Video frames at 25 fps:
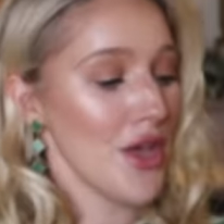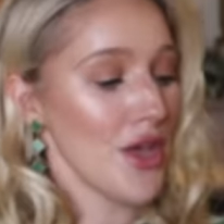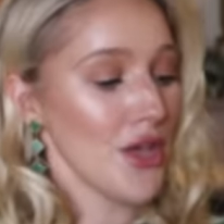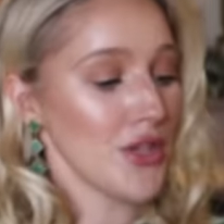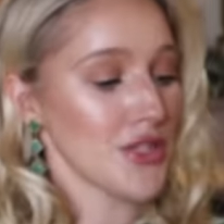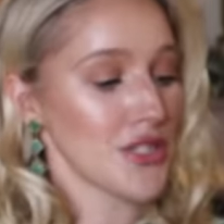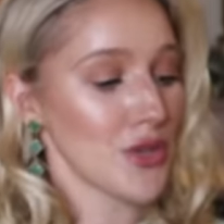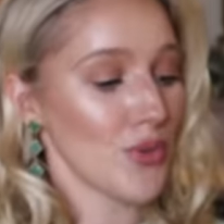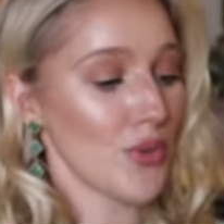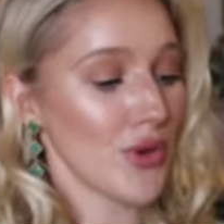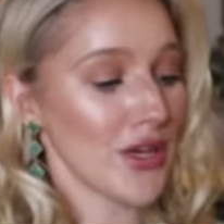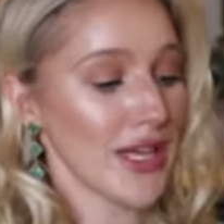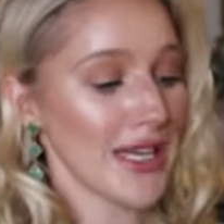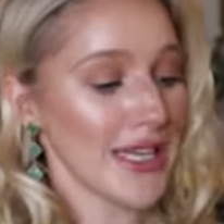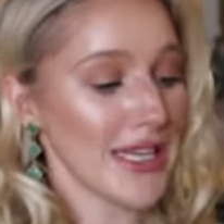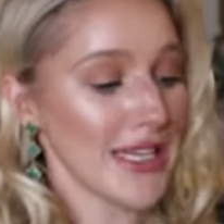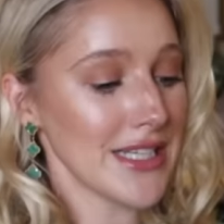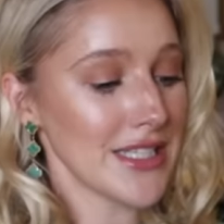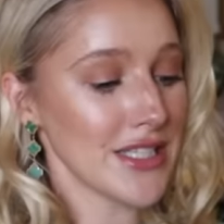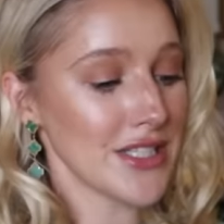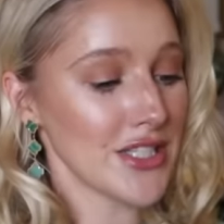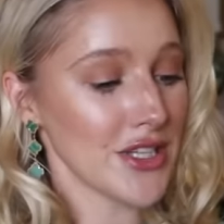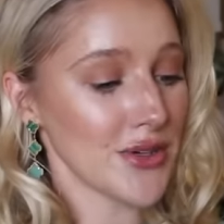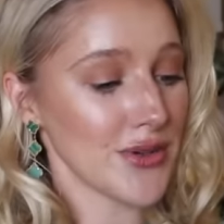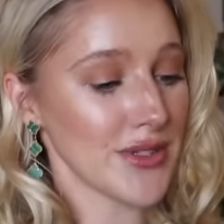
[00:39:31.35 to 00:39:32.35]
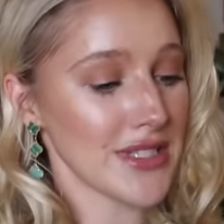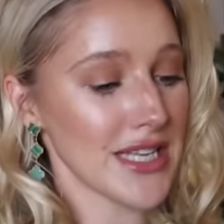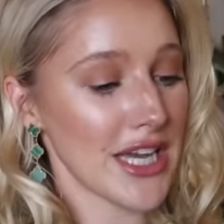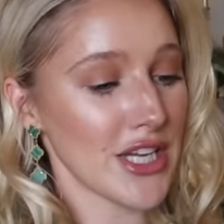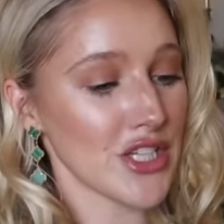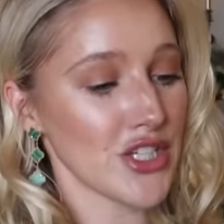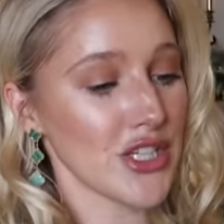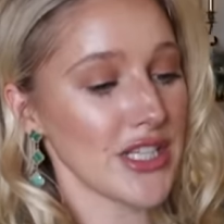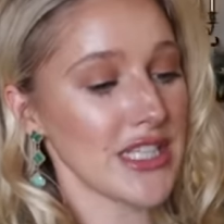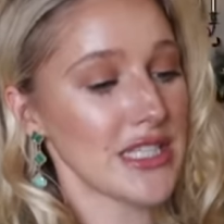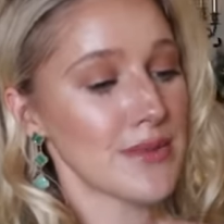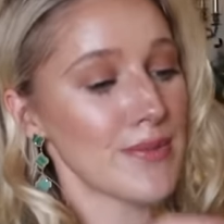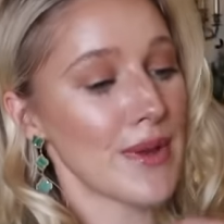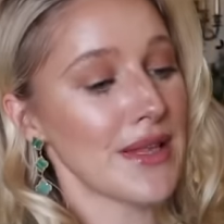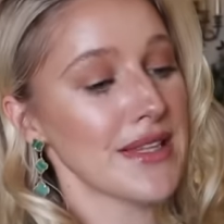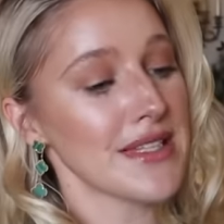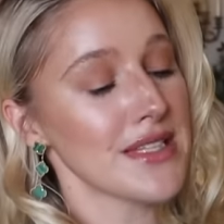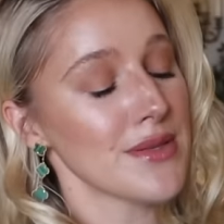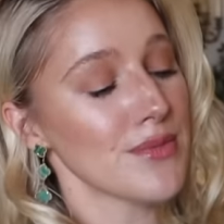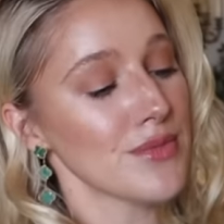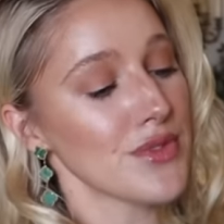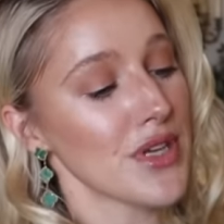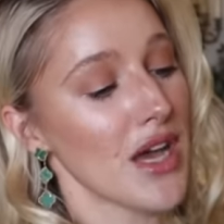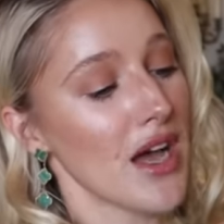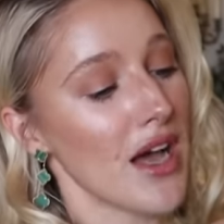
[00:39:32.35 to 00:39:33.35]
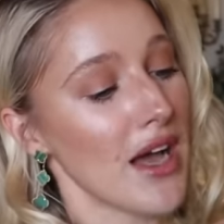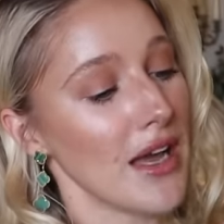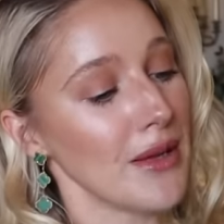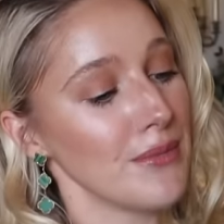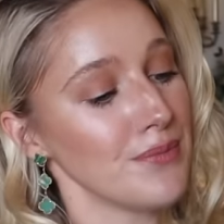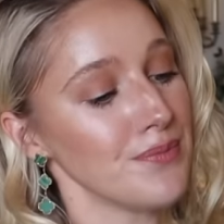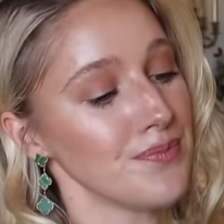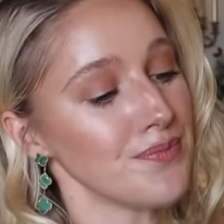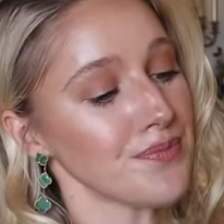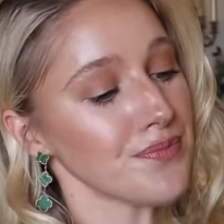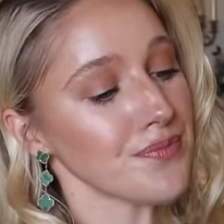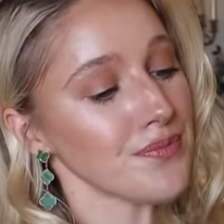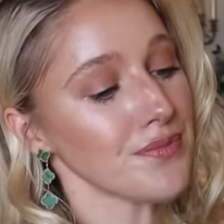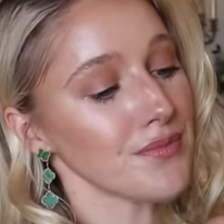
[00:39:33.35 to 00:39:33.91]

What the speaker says: So what I need to do is actually spend some time